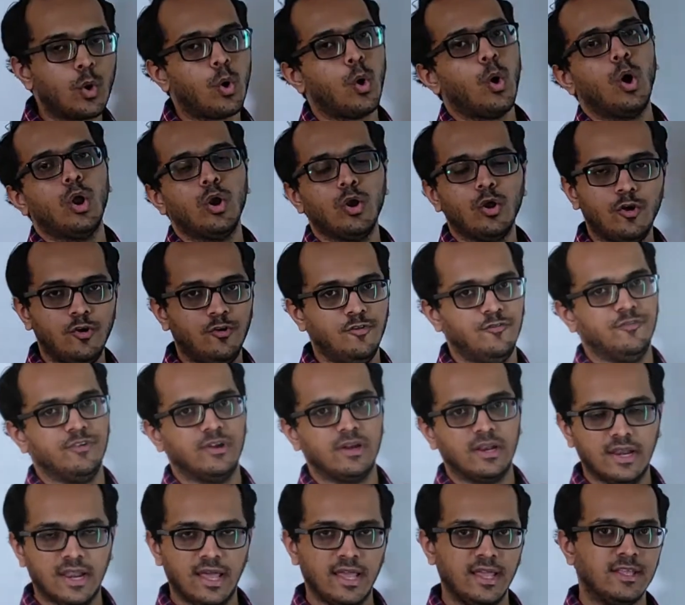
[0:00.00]
call of
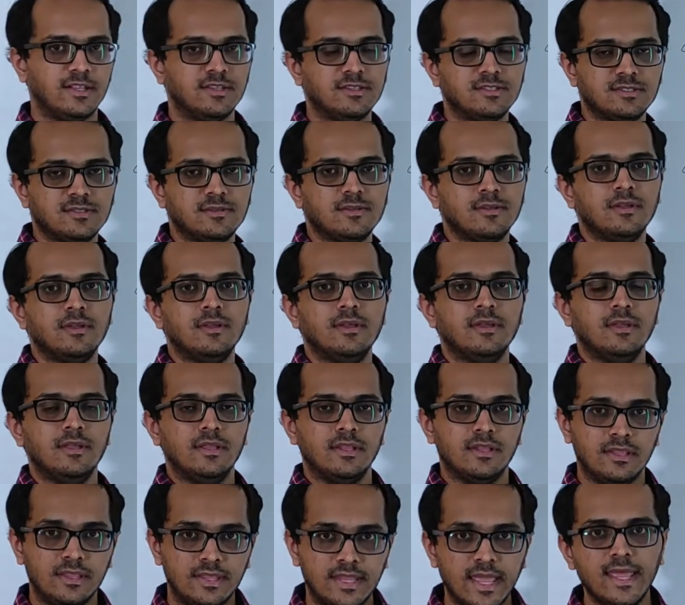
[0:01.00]
Reliance,
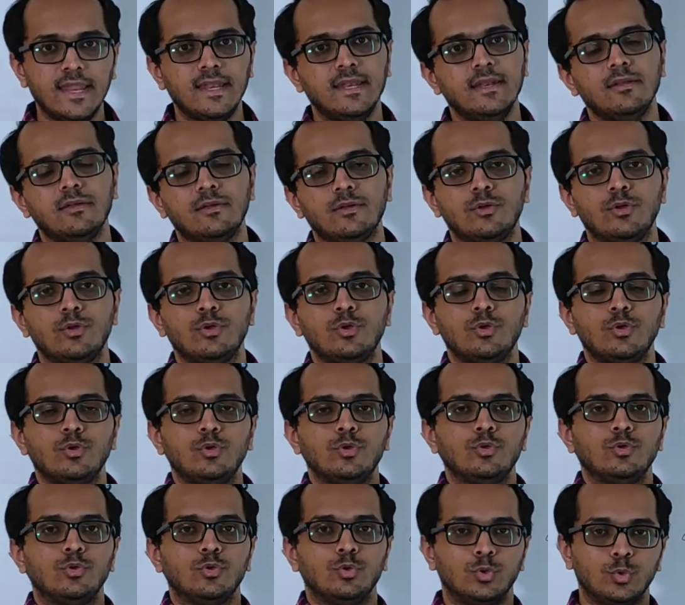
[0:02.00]
then
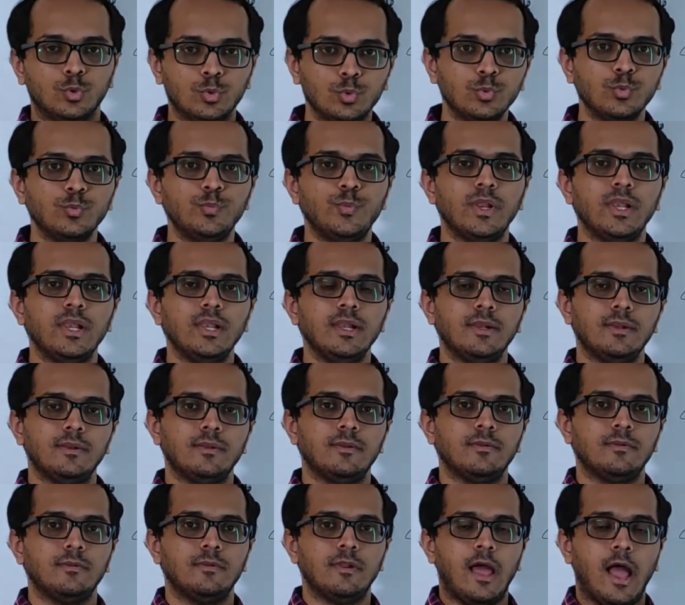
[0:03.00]
you will
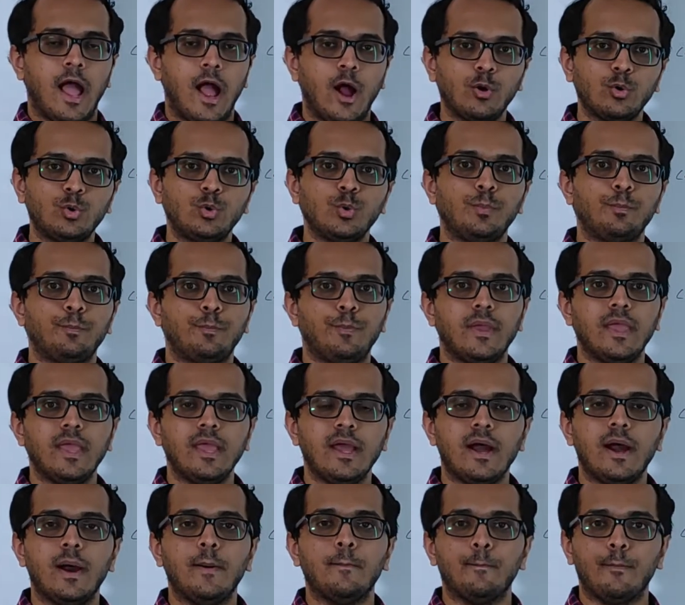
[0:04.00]
have to
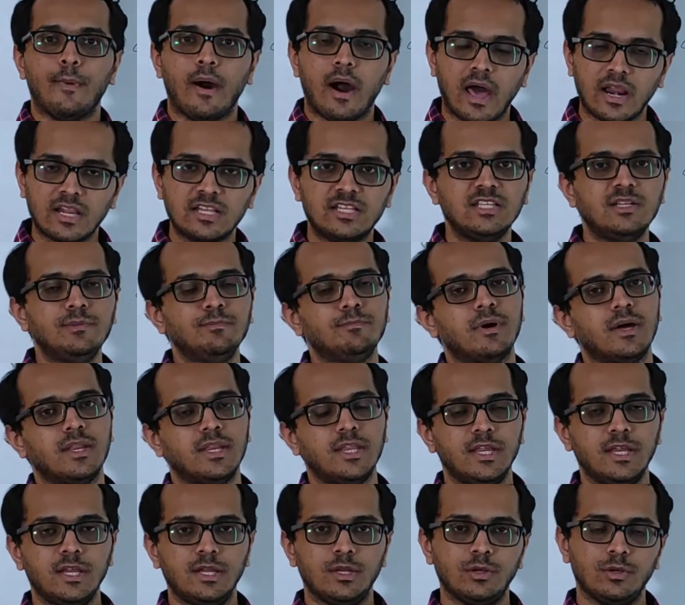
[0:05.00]
pay a margin
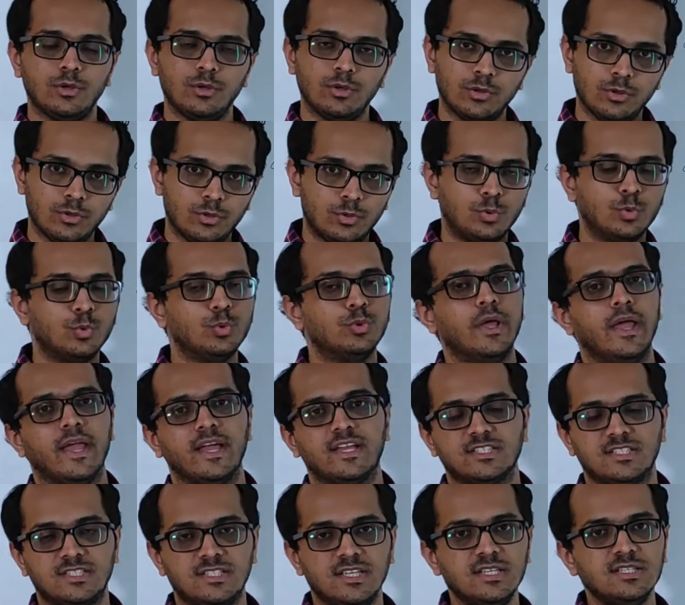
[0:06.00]
money to the
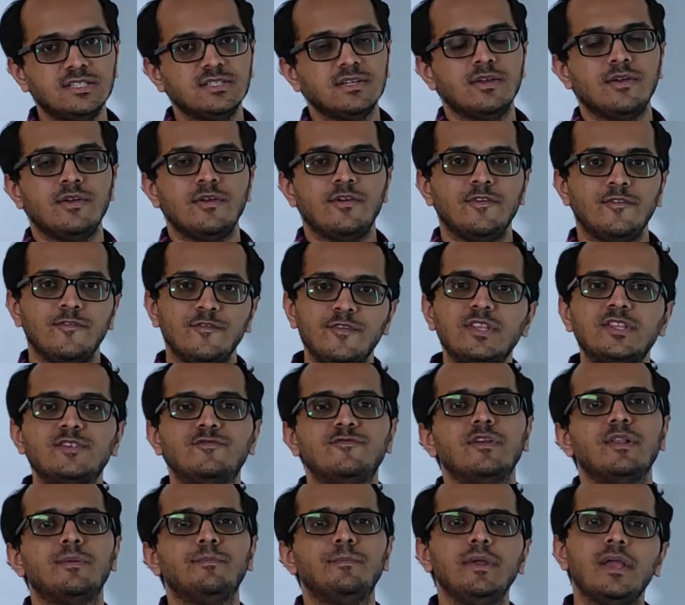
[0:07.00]
exchange, which
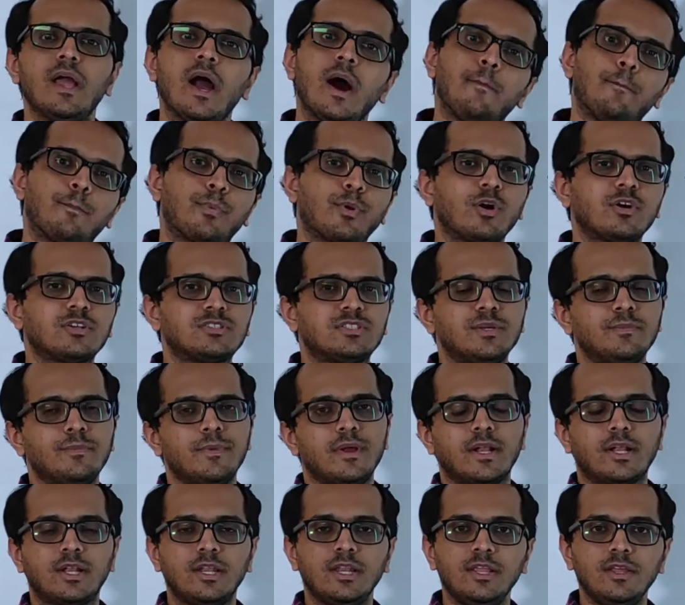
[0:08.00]
will be
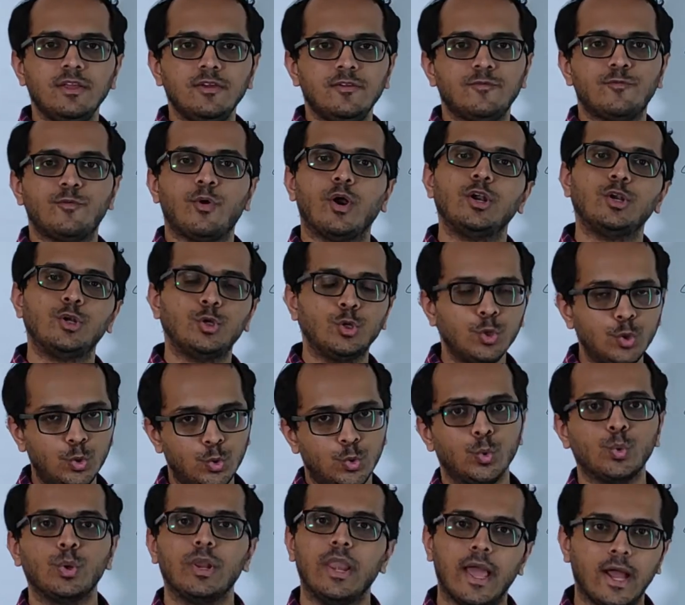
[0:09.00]
approximately 1 to
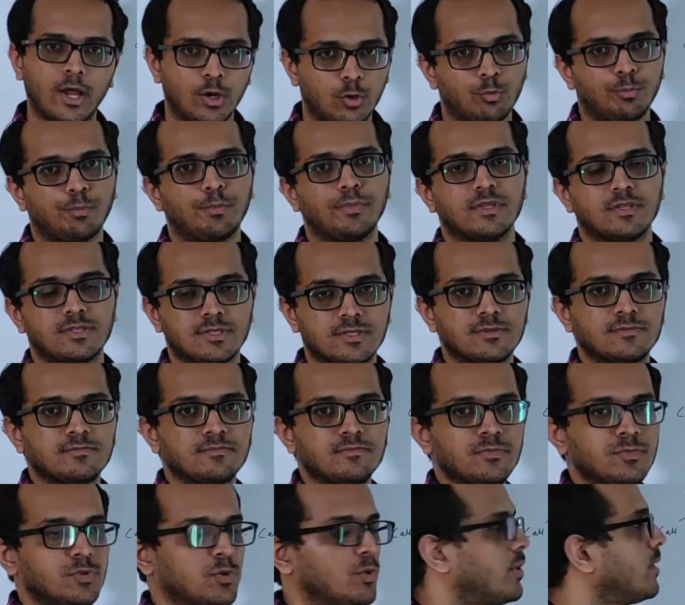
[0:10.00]
2 lakh rupees.
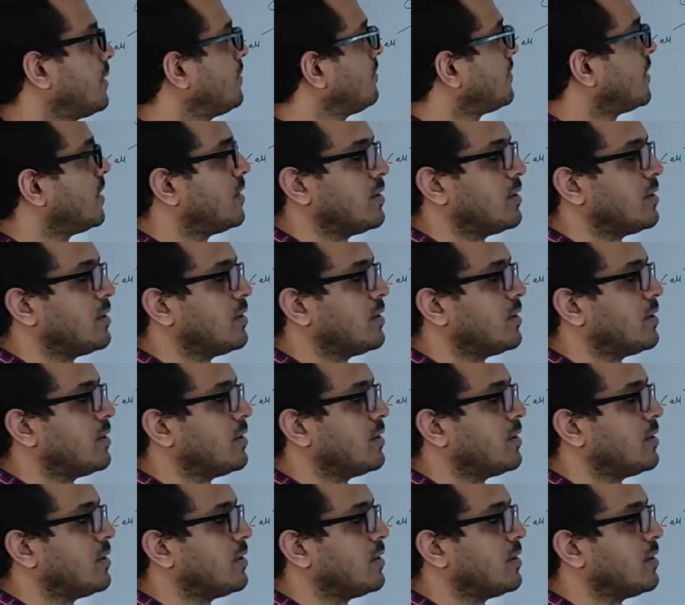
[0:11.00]
Okay.